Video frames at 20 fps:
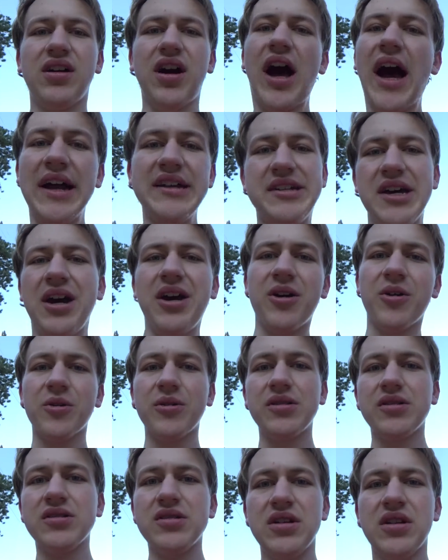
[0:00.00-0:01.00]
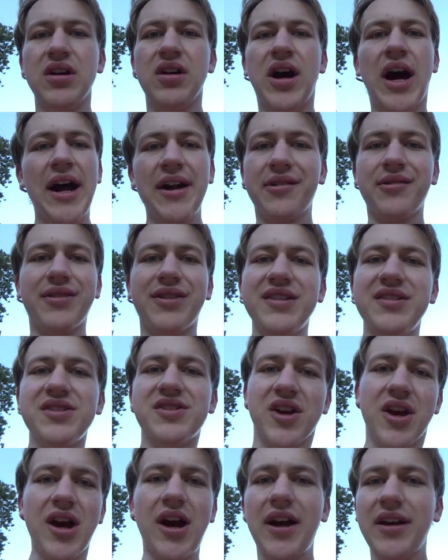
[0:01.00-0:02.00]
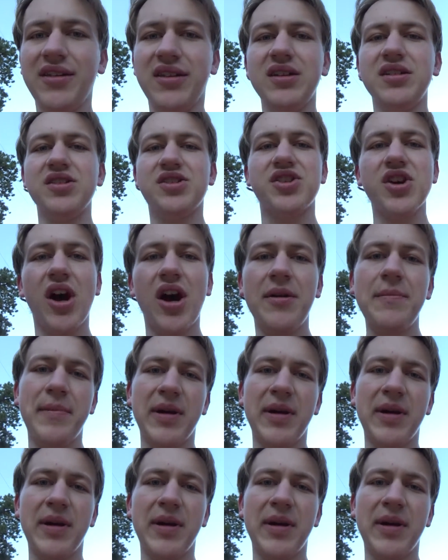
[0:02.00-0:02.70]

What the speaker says: I think John